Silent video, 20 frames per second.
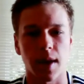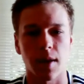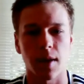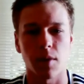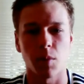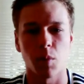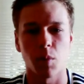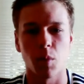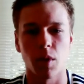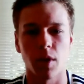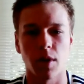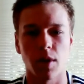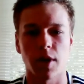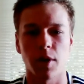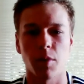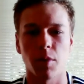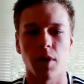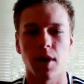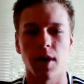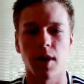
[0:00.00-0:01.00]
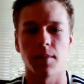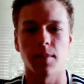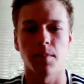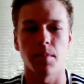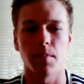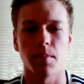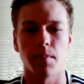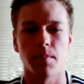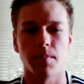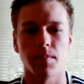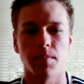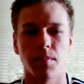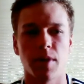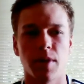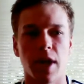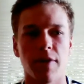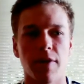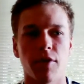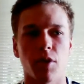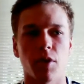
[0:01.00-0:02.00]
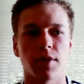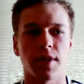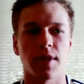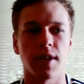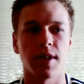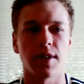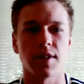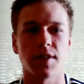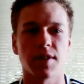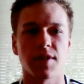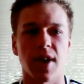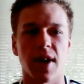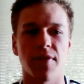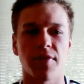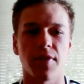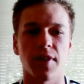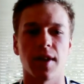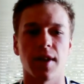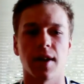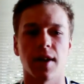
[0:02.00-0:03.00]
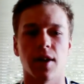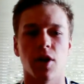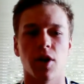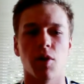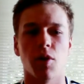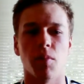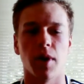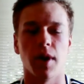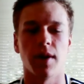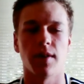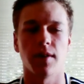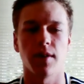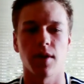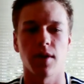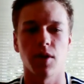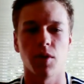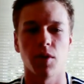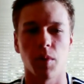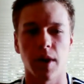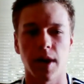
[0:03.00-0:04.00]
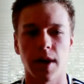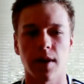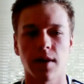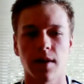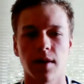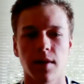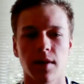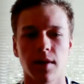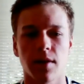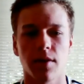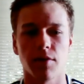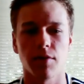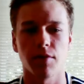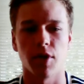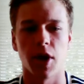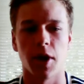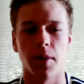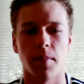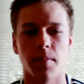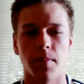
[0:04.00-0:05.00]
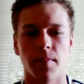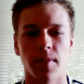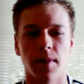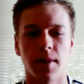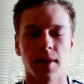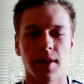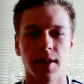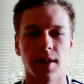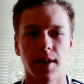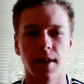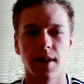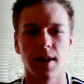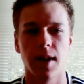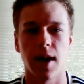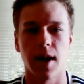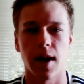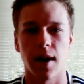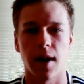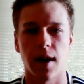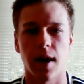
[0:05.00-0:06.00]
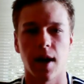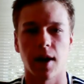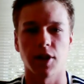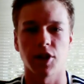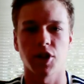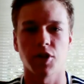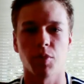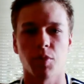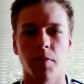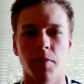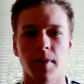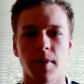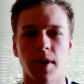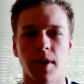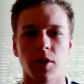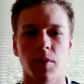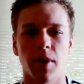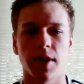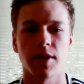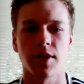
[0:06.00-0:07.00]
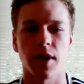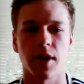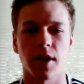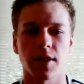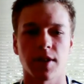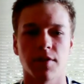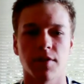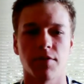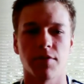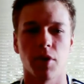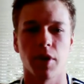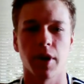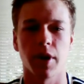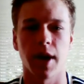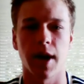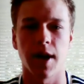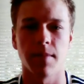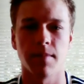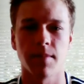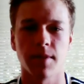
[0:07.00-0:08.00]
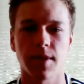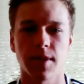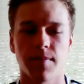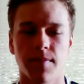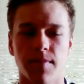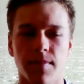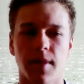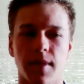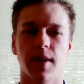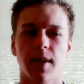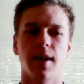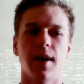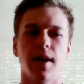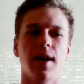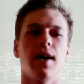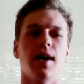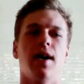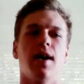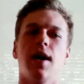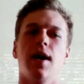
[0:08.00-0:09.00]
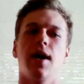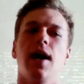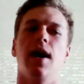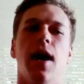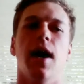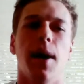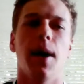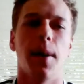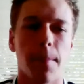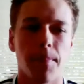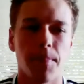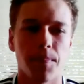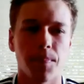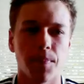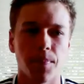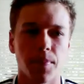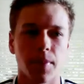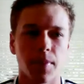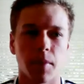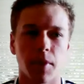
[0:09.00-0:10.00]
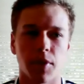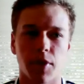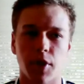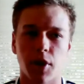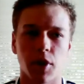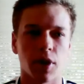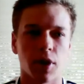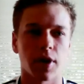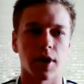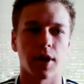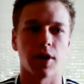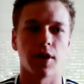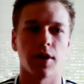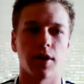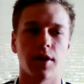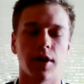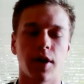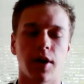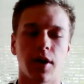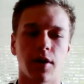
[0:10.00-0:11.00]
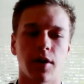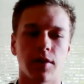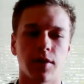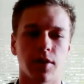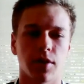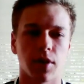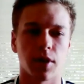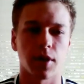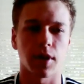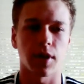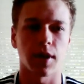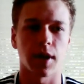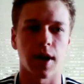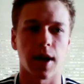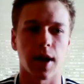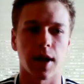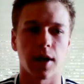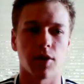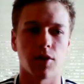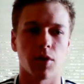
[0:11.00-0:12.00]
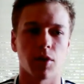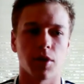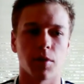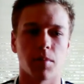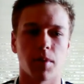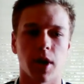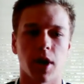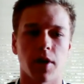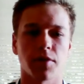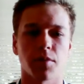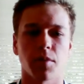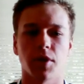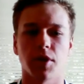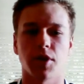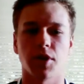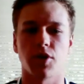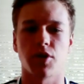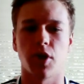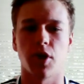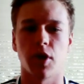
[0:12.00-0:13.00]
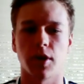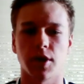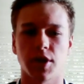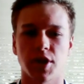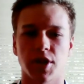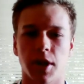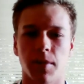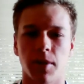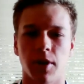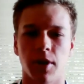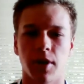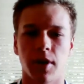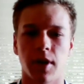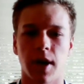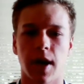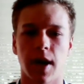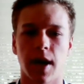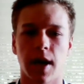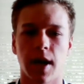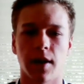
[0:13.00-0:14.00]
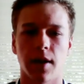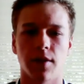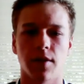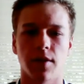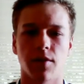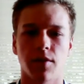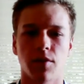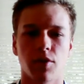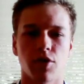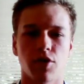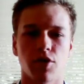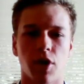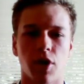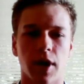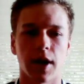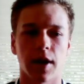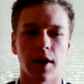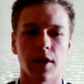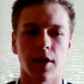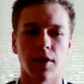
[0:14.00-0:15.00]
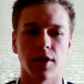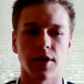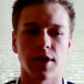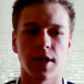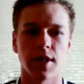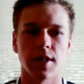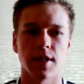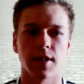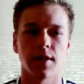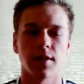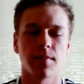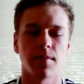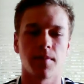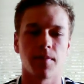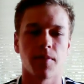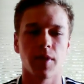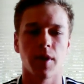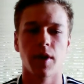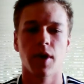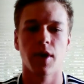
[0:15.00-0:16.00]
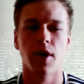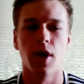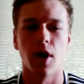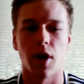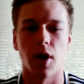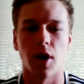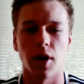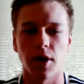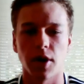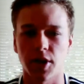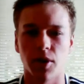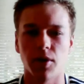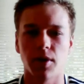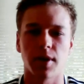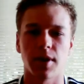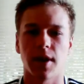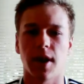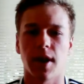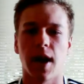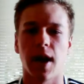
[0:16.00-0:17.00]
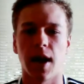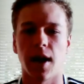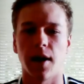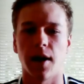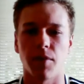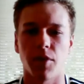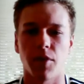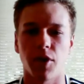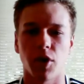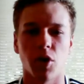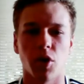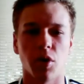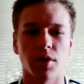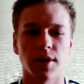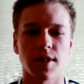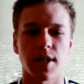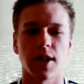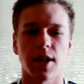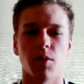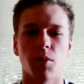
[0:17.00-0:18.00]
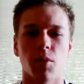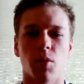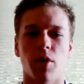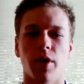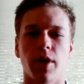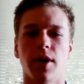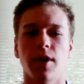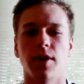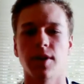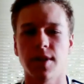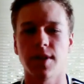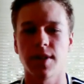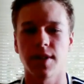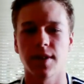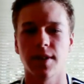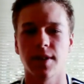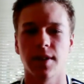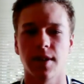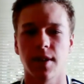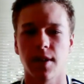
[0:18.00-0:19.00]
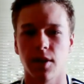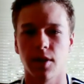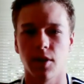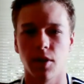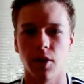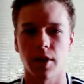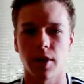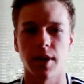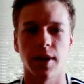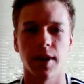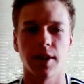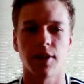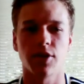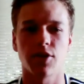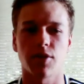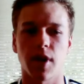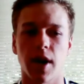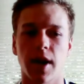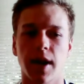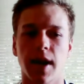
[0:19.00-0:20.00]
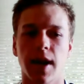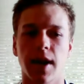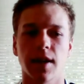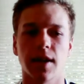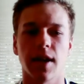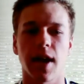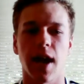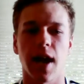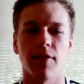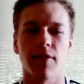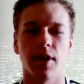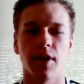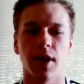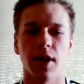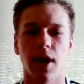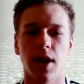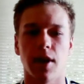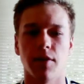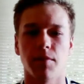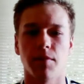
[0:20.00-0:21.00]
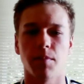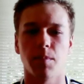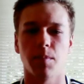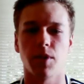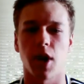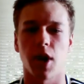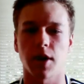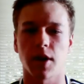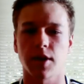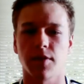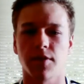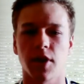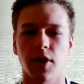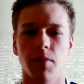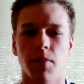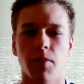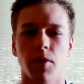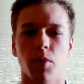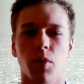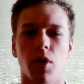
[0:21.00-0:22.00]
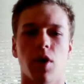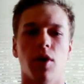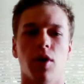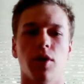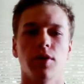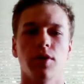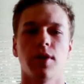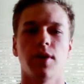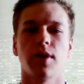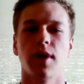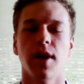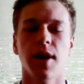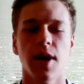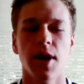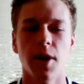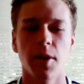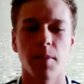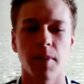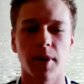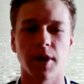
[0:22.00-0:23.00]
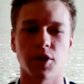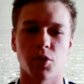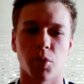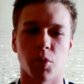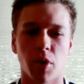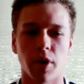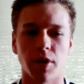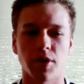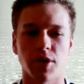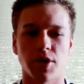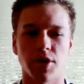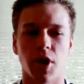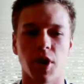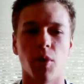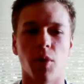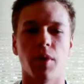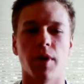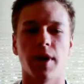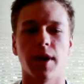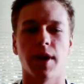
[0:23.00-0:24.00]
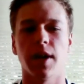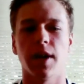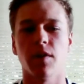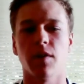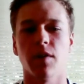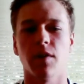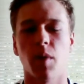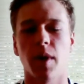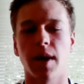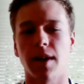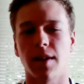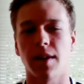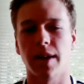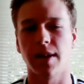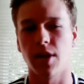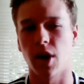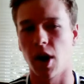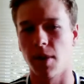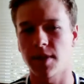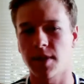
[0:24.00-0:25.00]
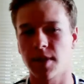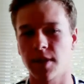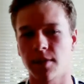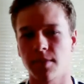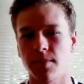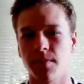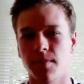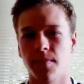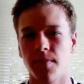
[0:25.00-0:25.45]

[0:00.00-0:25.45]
Where they were a David Ortiz 10th inning home run away from sweeping the Red Sox in 4 games. But they're looking good, and they're looking to head toward the playoffs with a strong summer and strong of the season. Also, the Golden State Warriors looking to try to get Kevin Love. Talks have come to a halt because the Warriors don't want to give away Klay Thompson.